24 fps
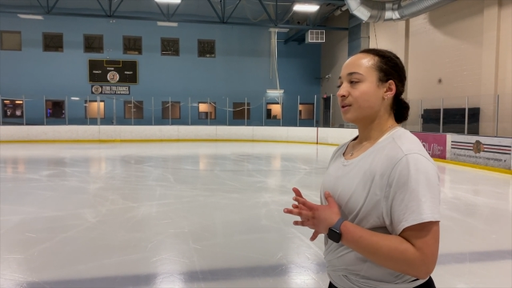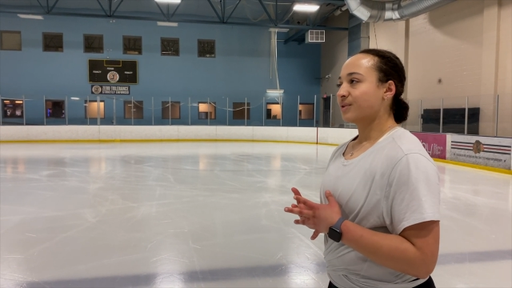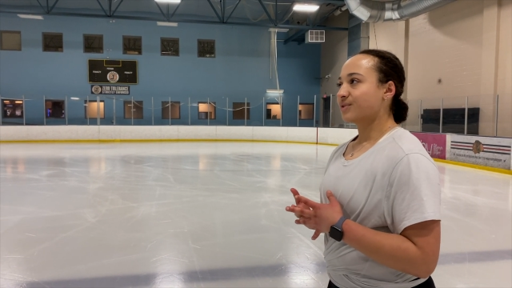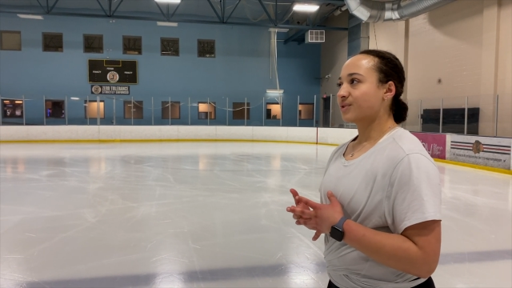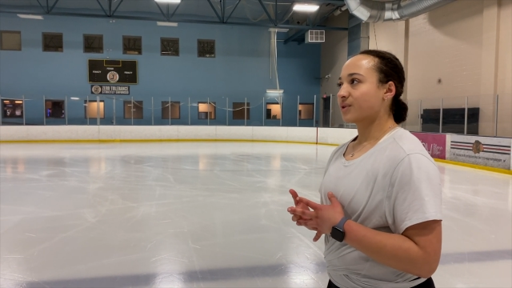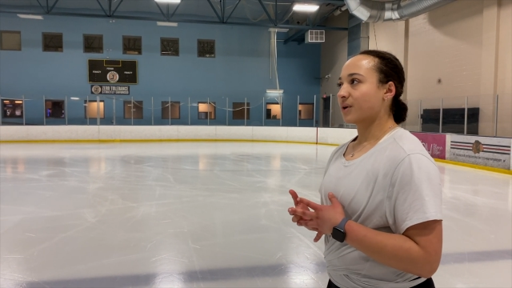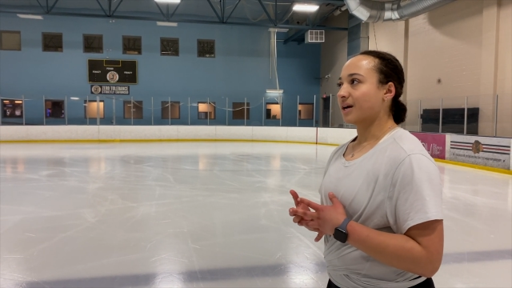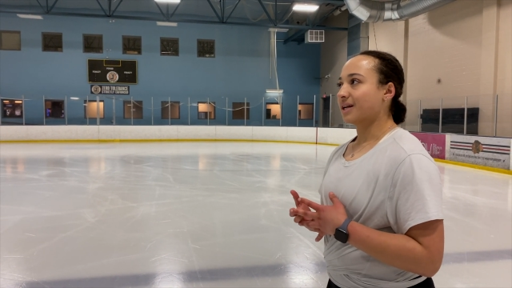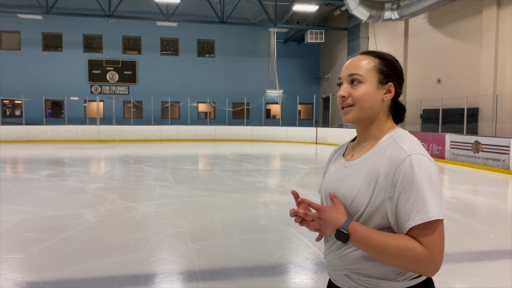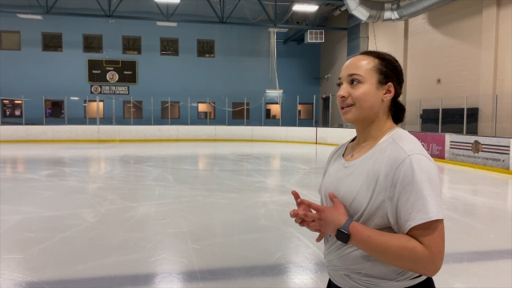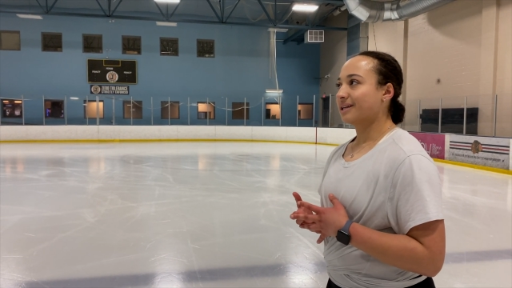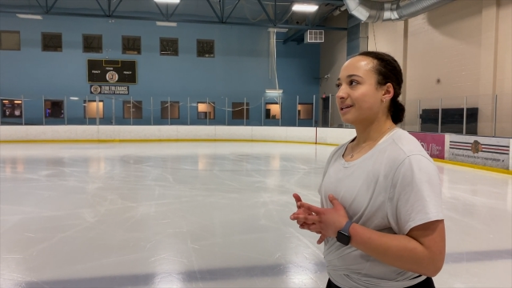
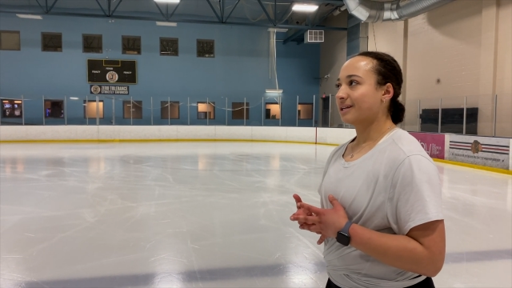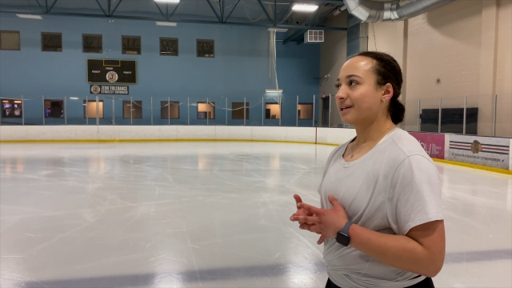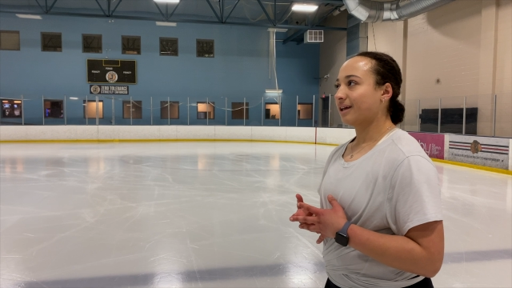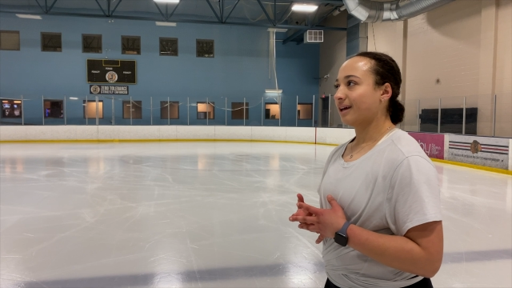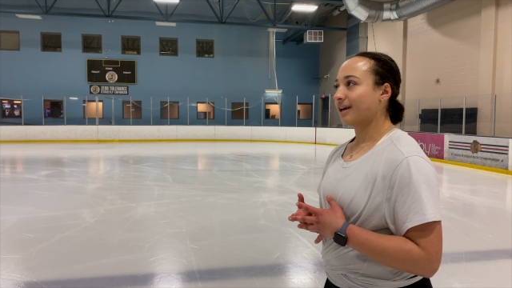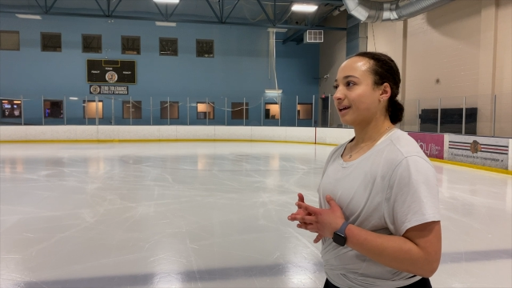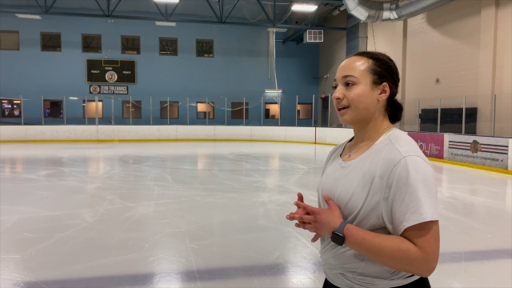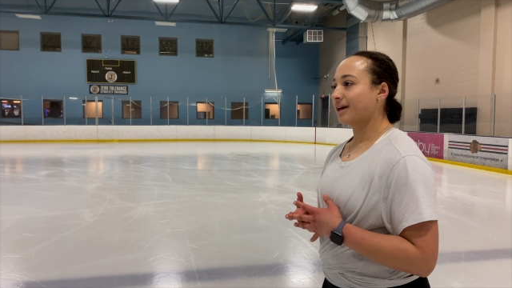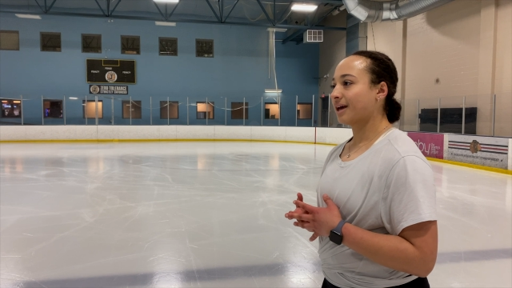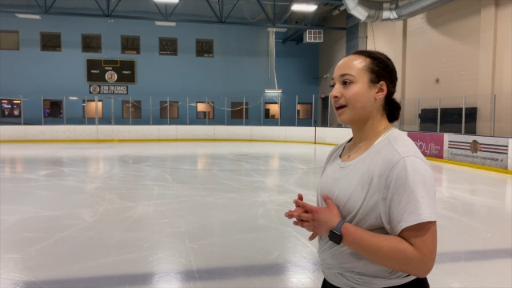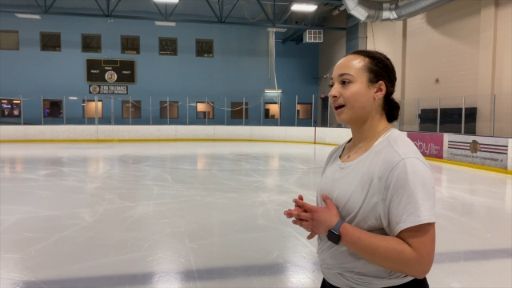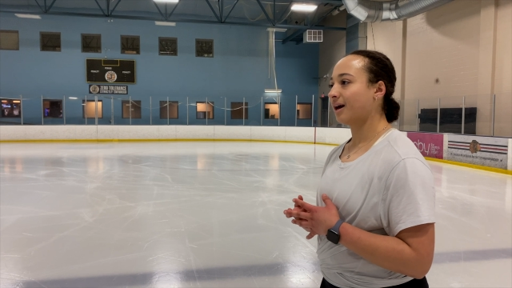So I need to
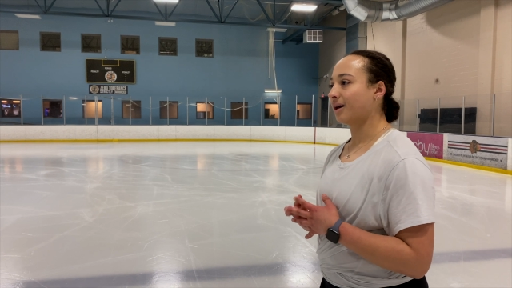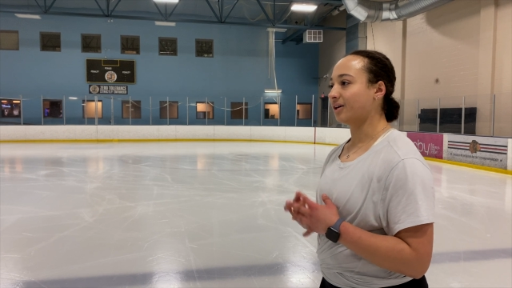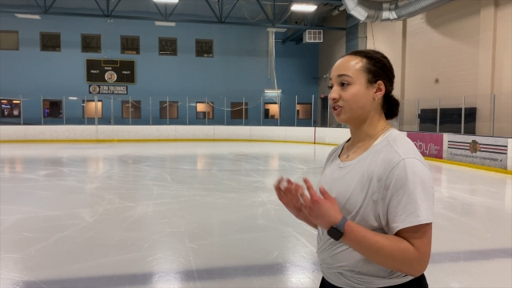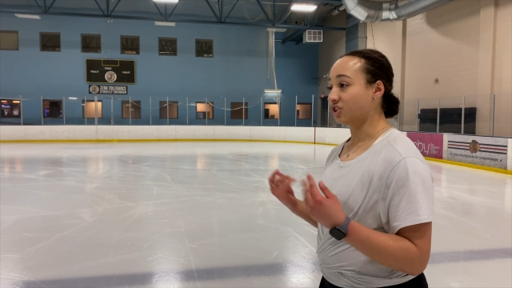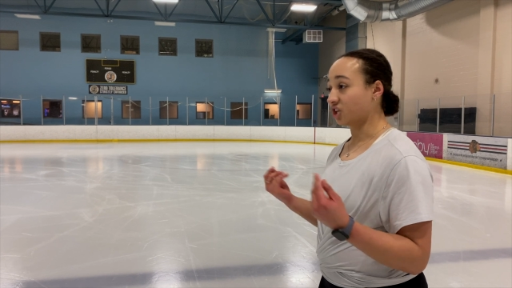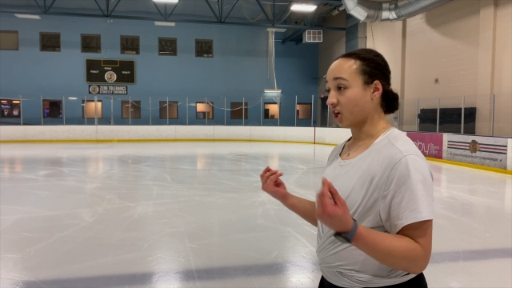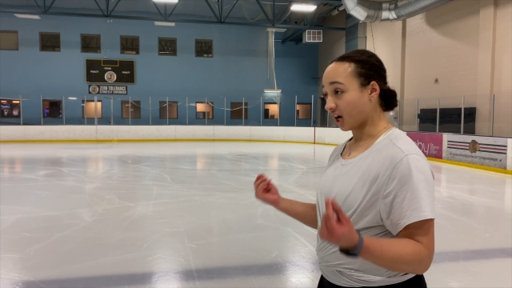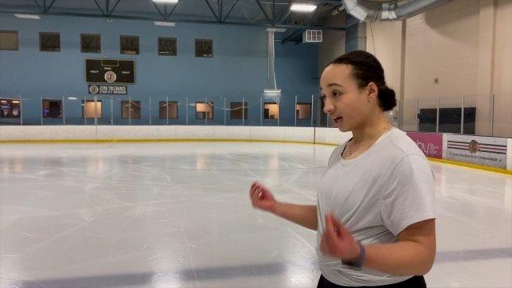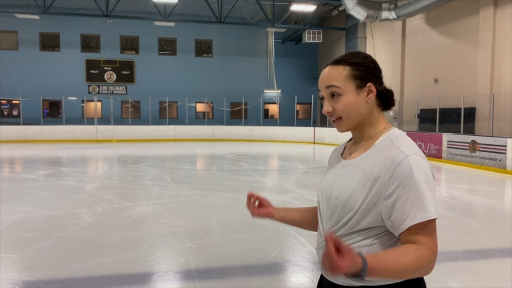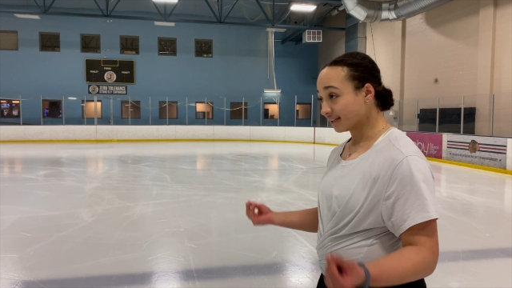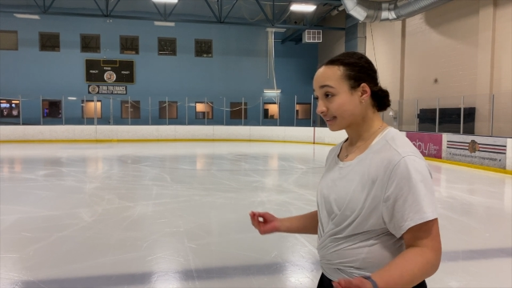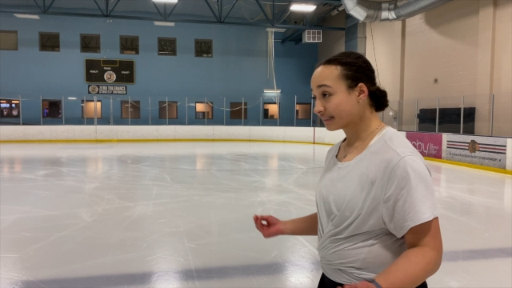like
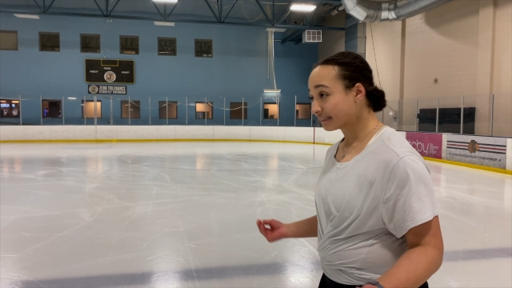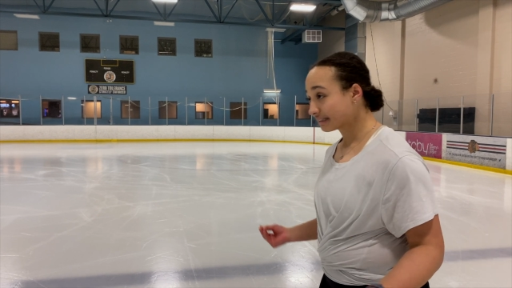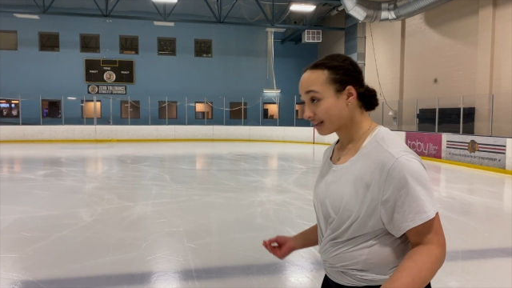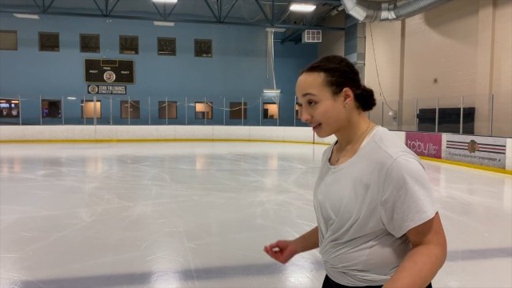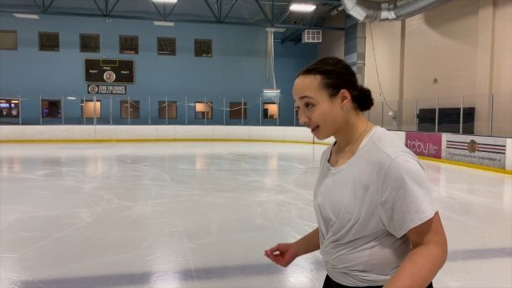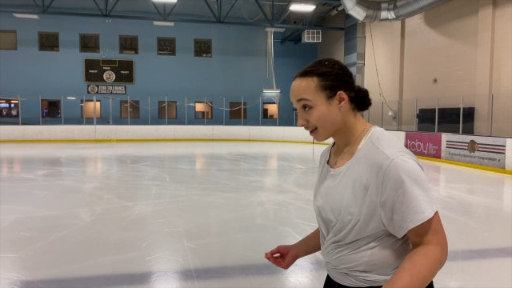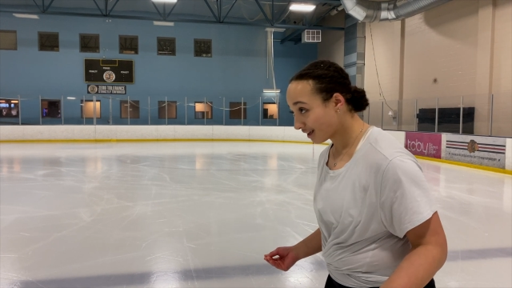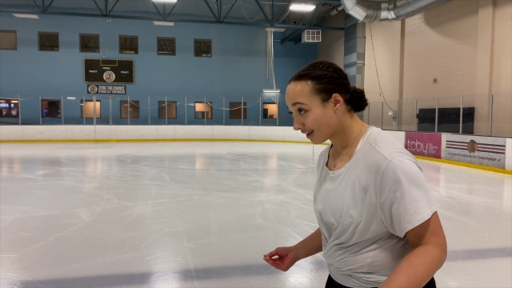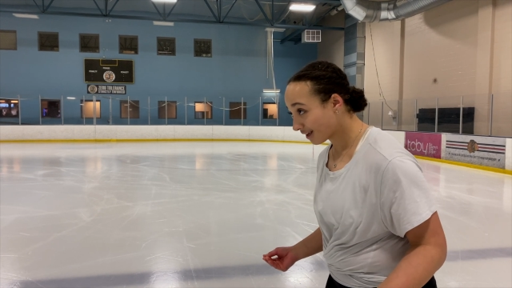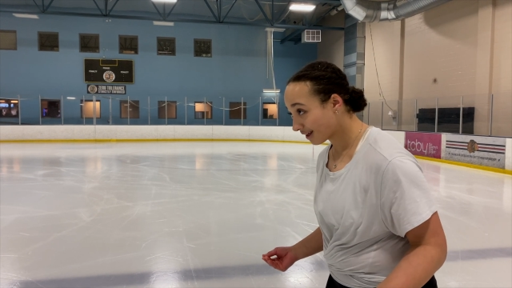adjust